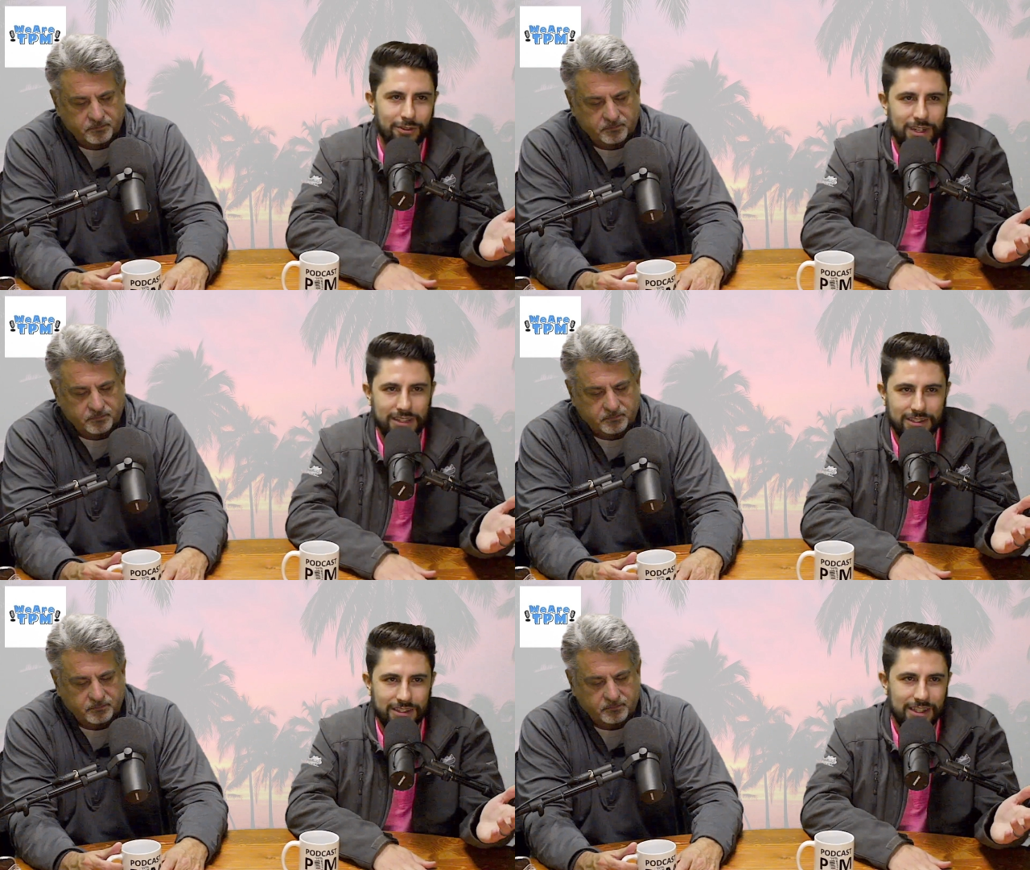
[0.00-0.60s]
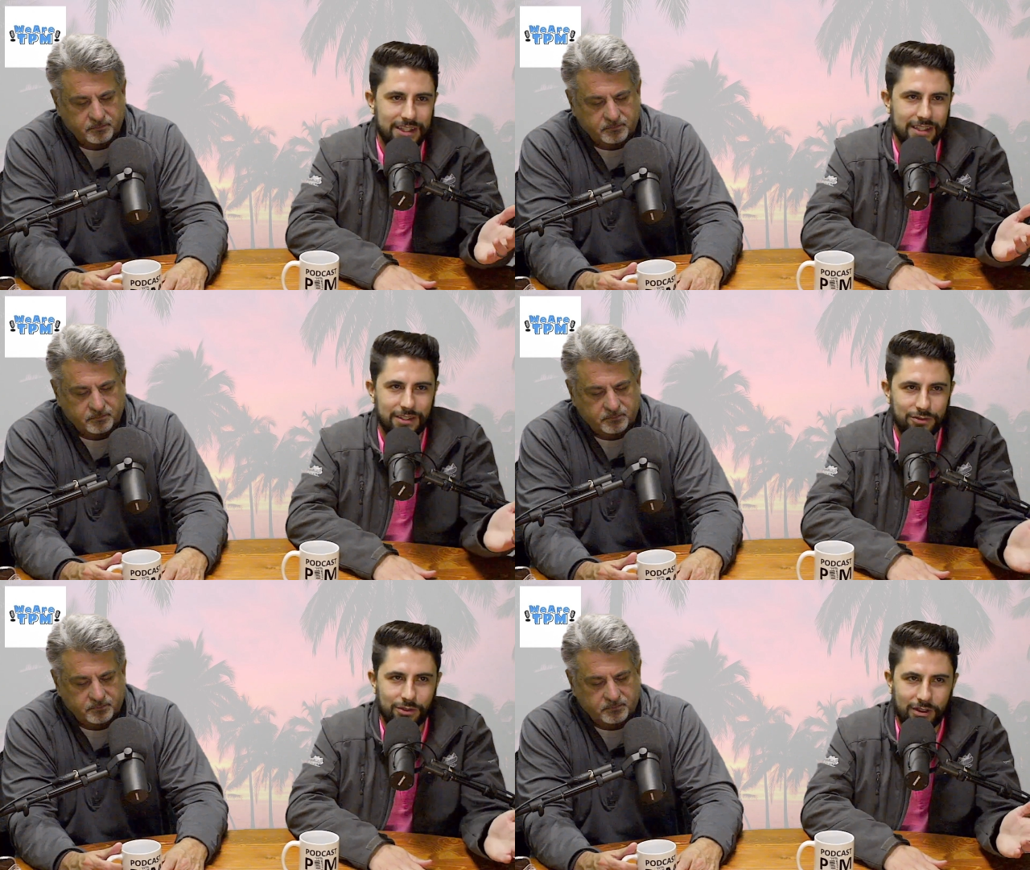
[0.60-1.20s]
Speaker 1: realizing they
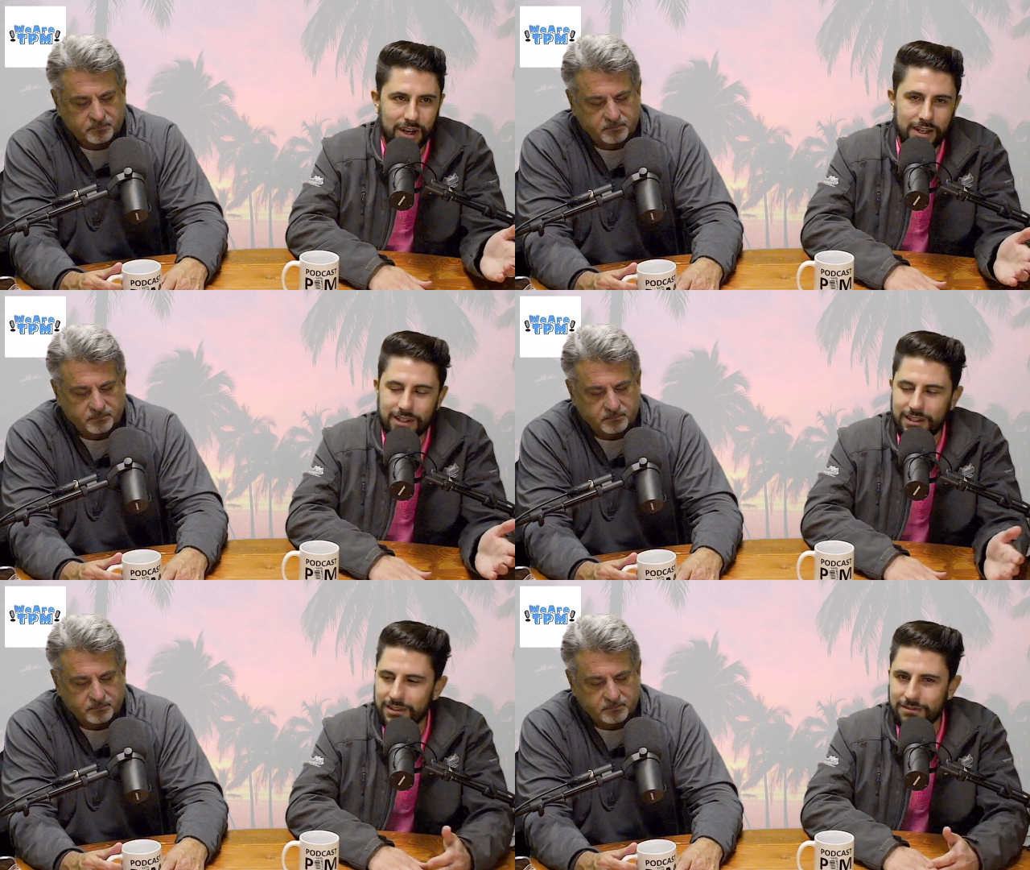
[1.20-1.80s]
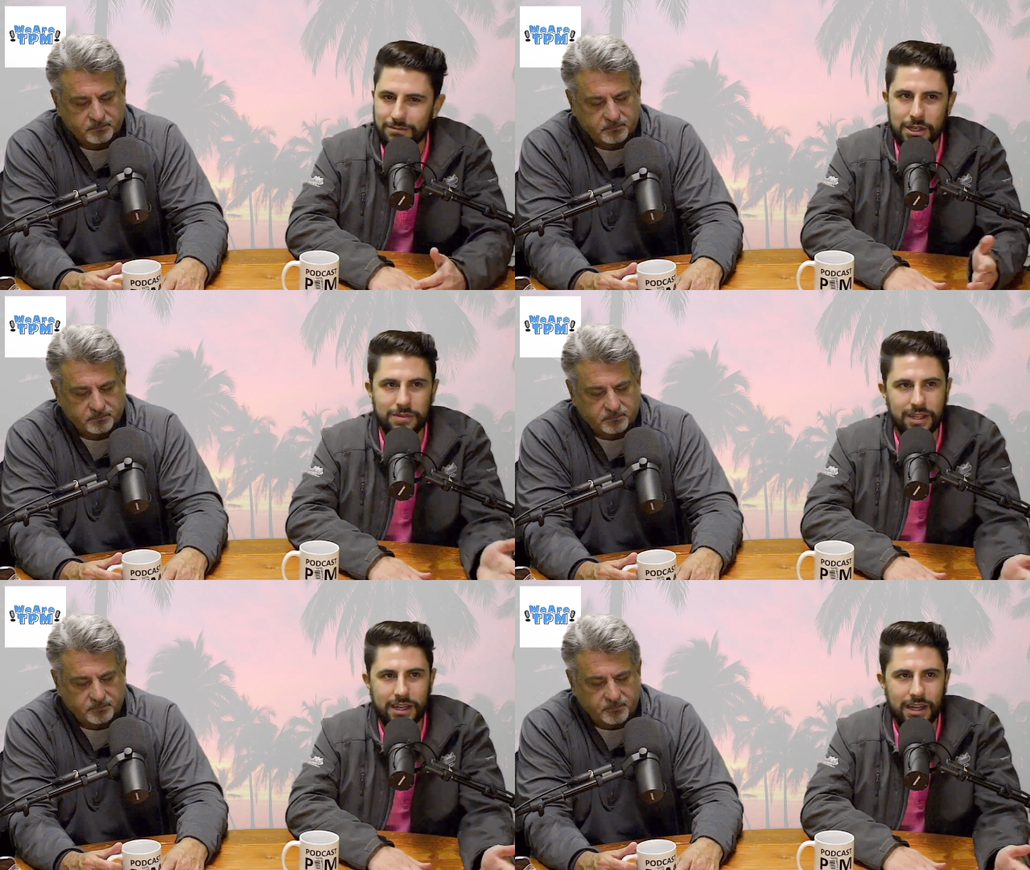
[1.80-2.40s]
didn't do it right, and
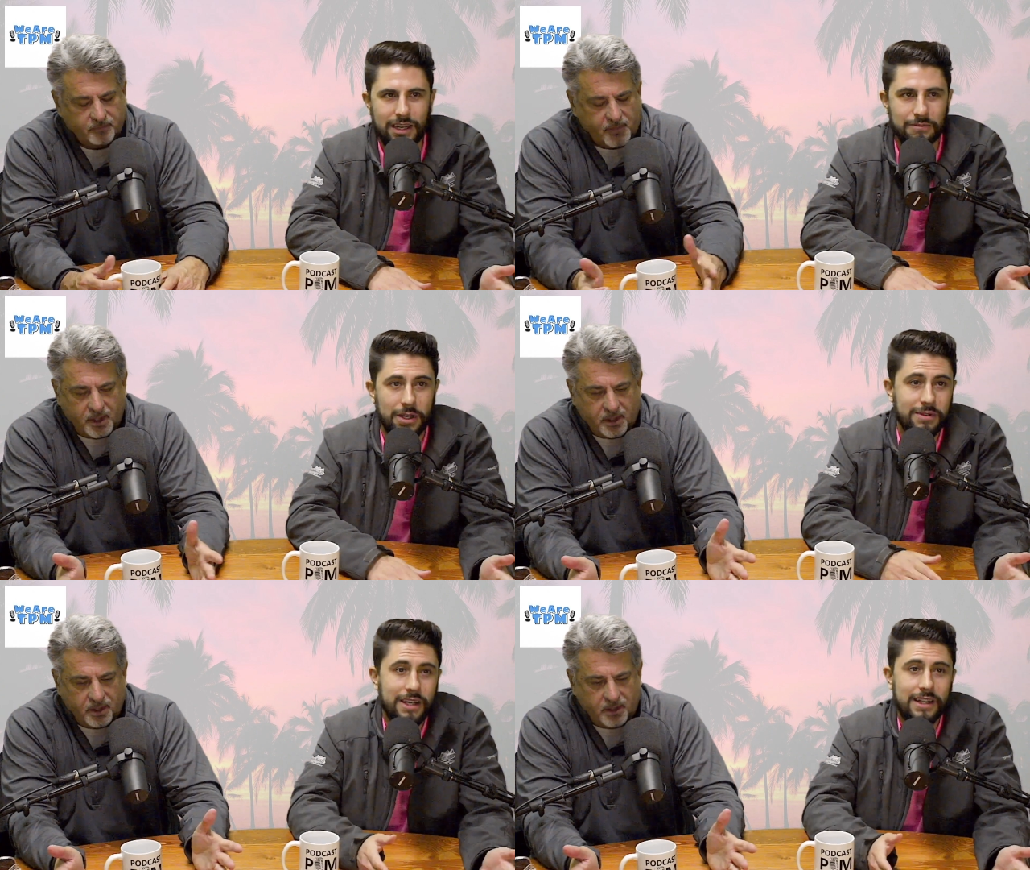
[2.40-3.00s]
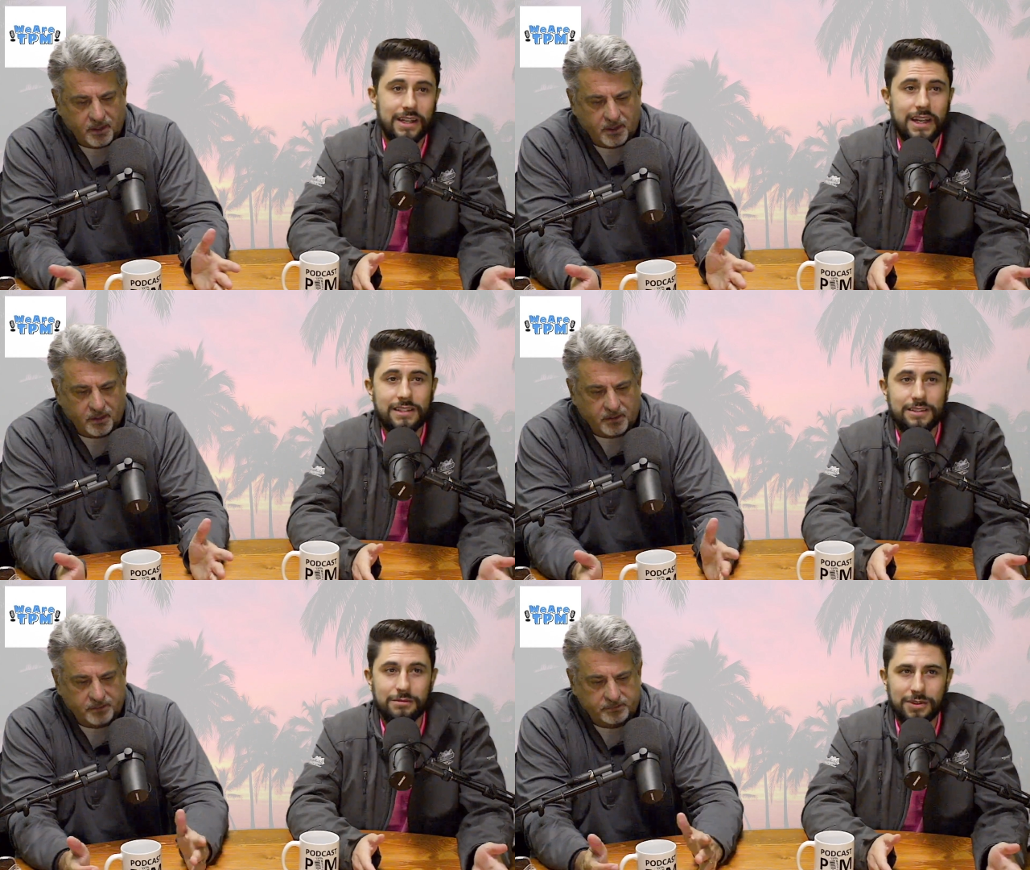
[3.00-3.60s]
maybe they had it. Maybe they had a
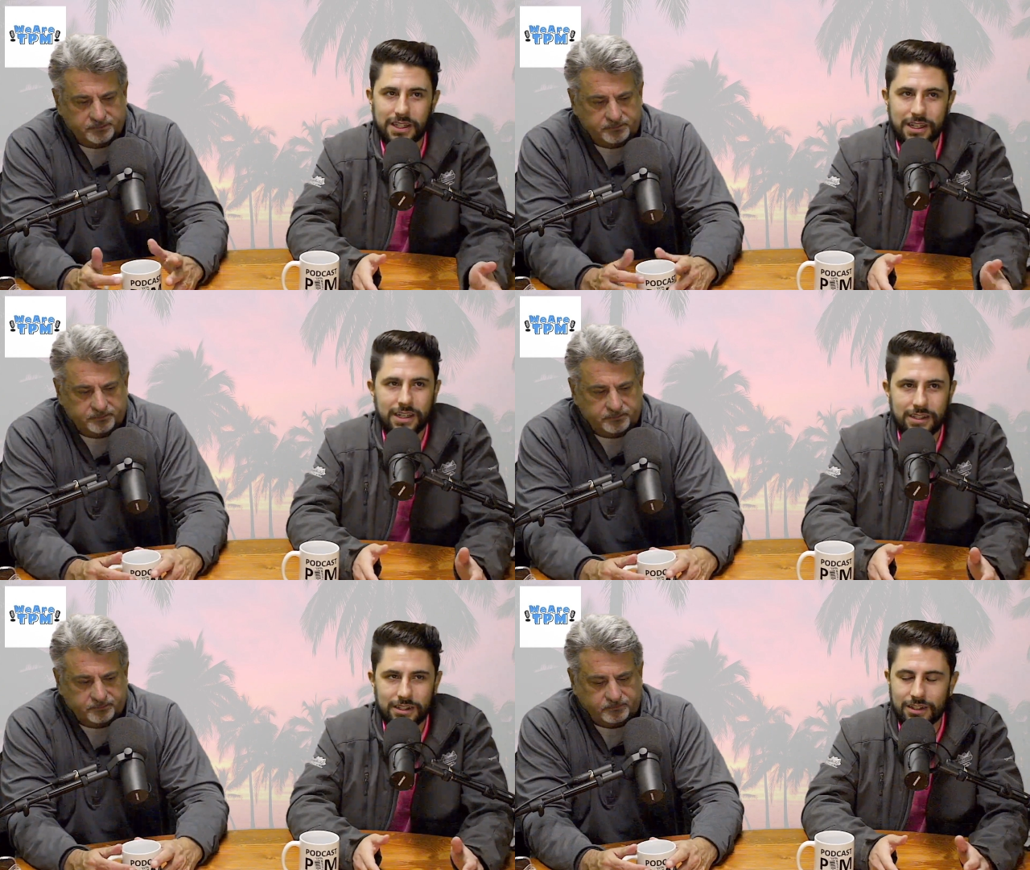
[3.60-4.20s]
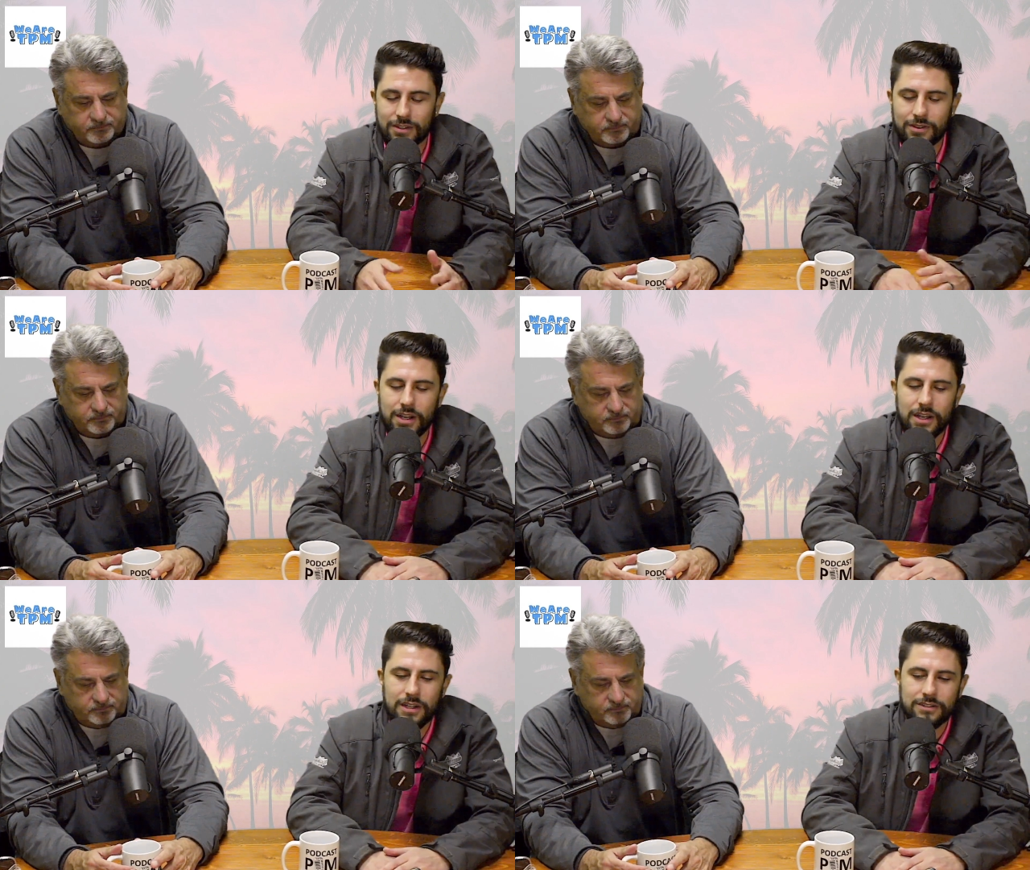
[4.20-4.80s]
case at the beginning, you know.
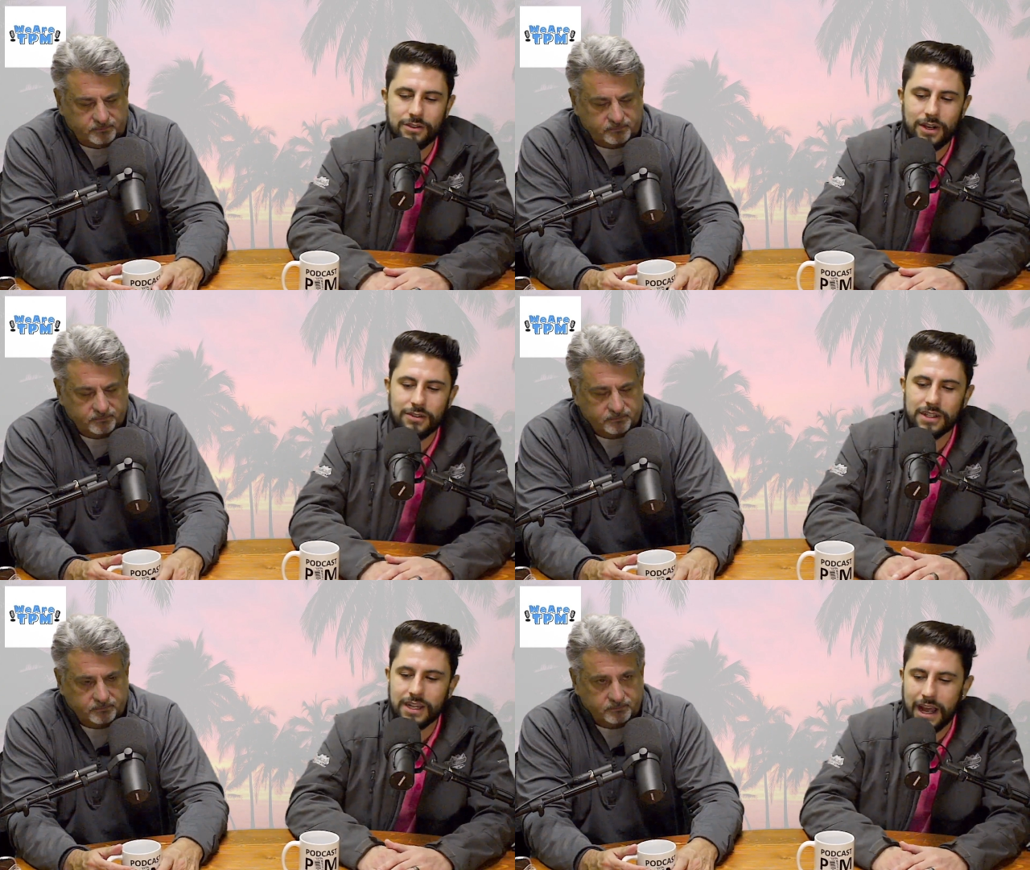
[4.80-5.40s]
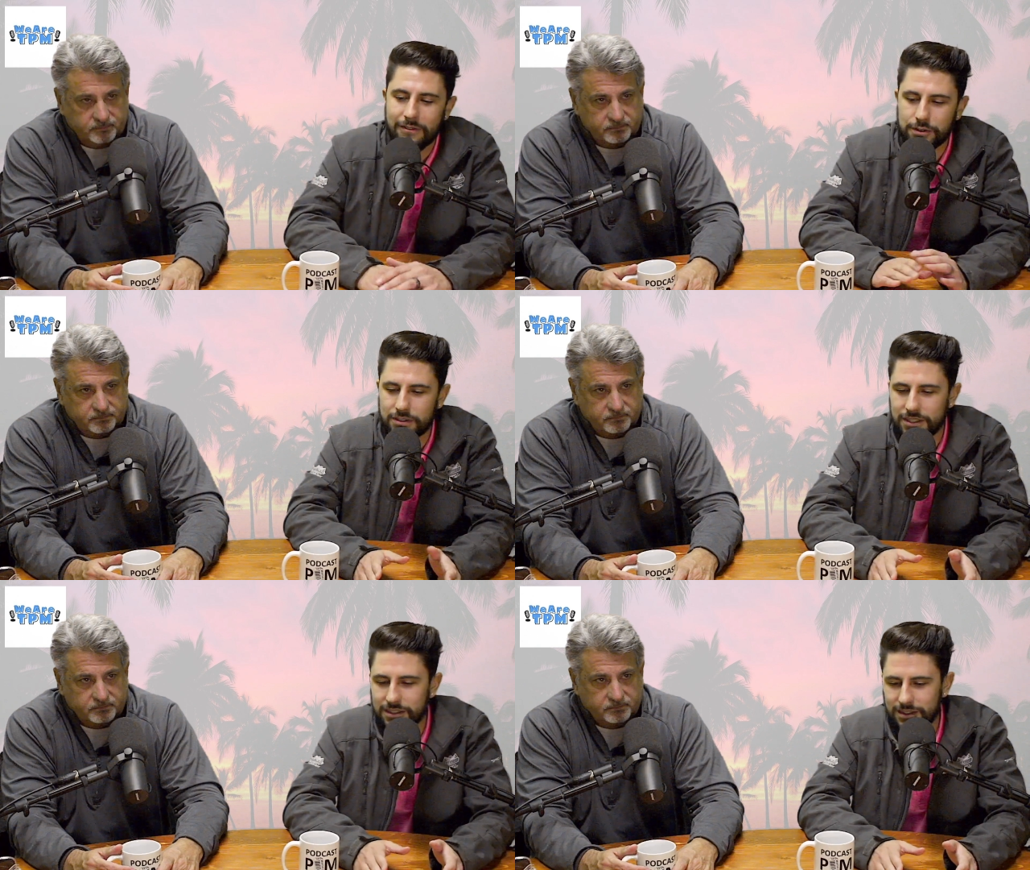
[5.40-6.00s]
So I don't think it ever